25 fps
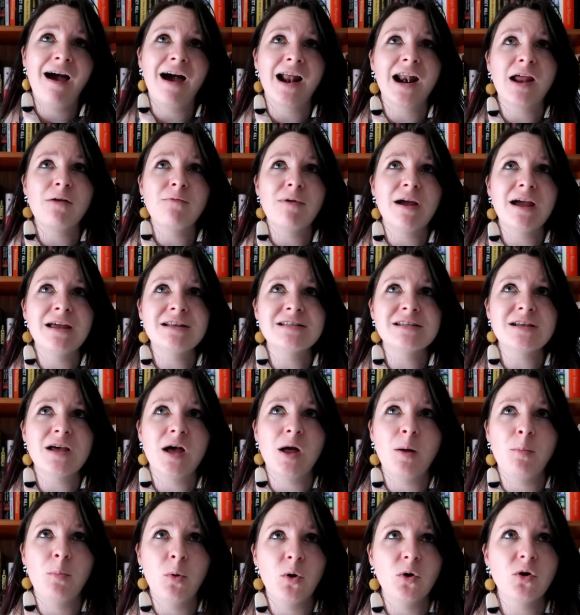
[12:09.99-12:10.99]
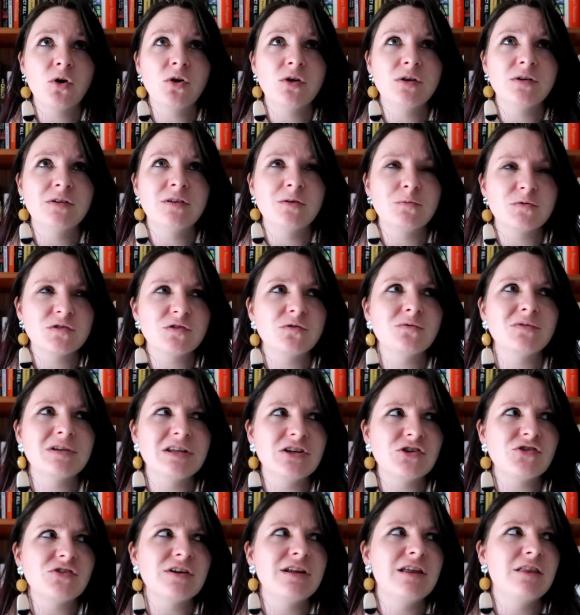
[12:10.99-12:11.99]
And I read a book that was called
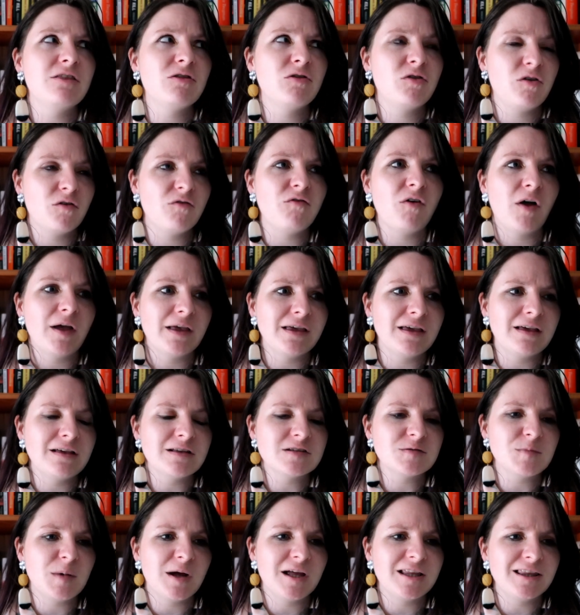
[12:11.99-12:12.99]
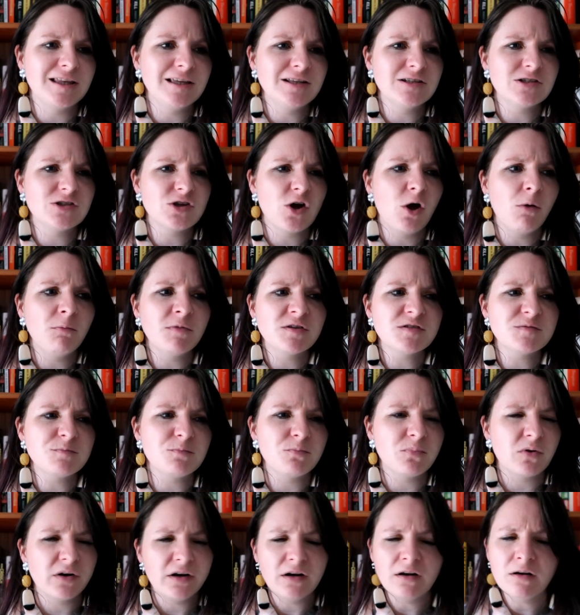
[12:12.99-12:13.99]
literally The Vikings by, I think, Thomas
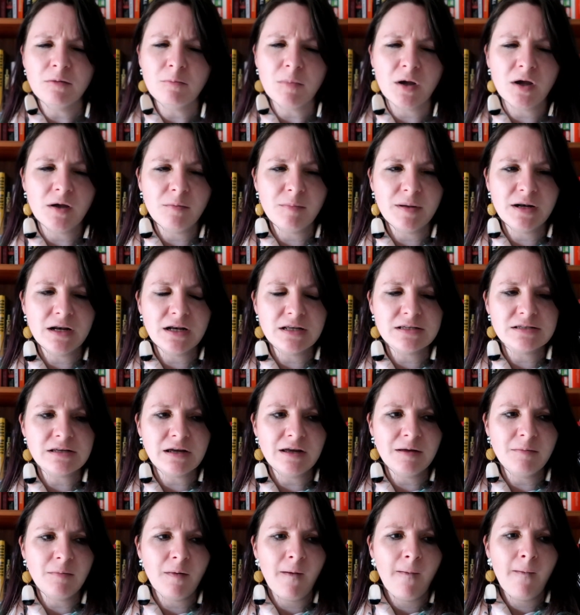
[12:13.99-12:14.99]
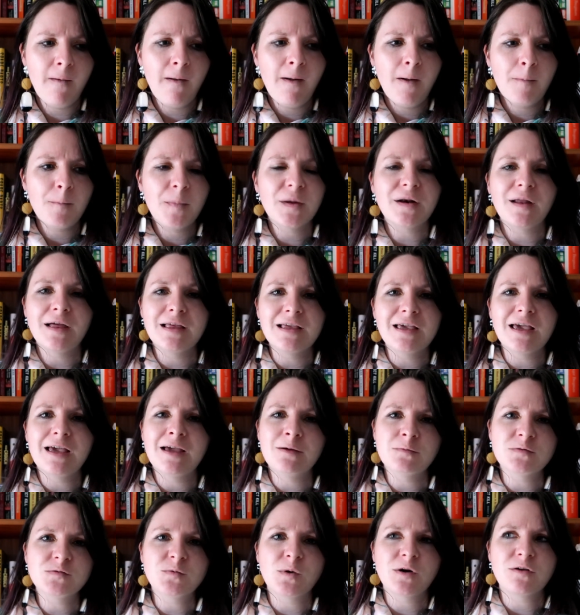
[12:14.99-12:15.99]
Britton might have been his name, but like
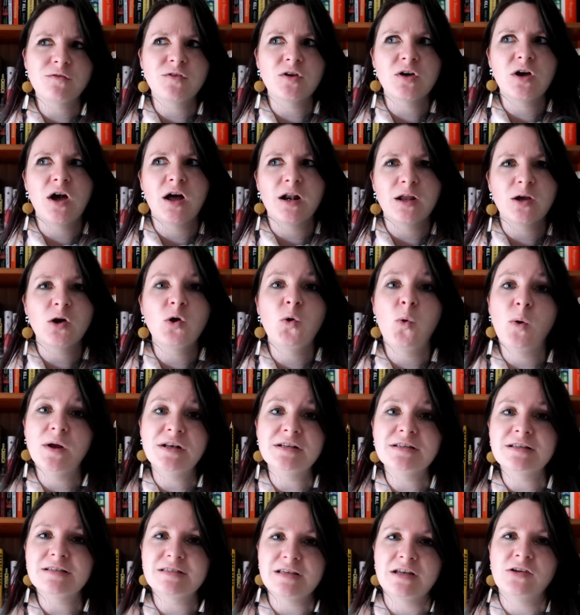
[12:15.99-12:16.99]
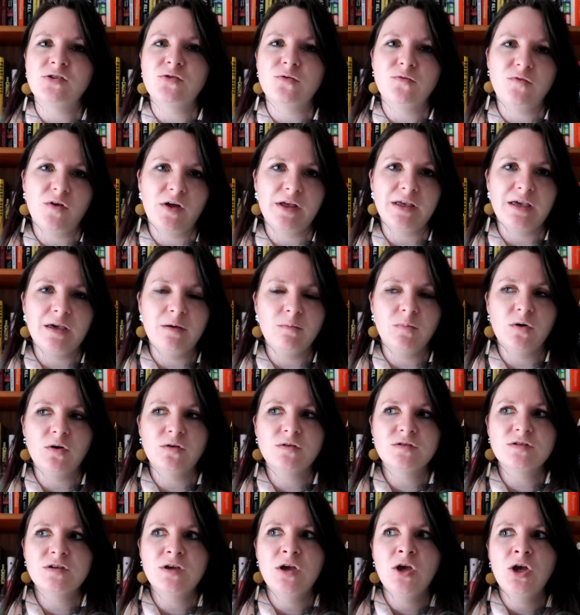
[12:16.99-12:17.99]
it was one of the kind of quintessential Viking
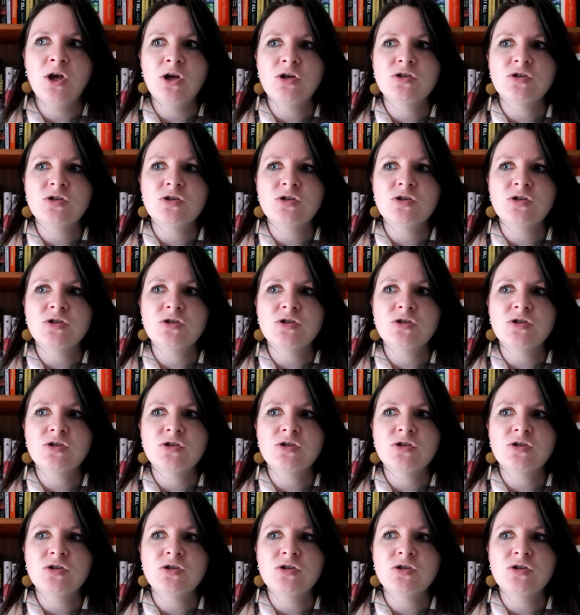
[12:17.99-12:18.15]
books.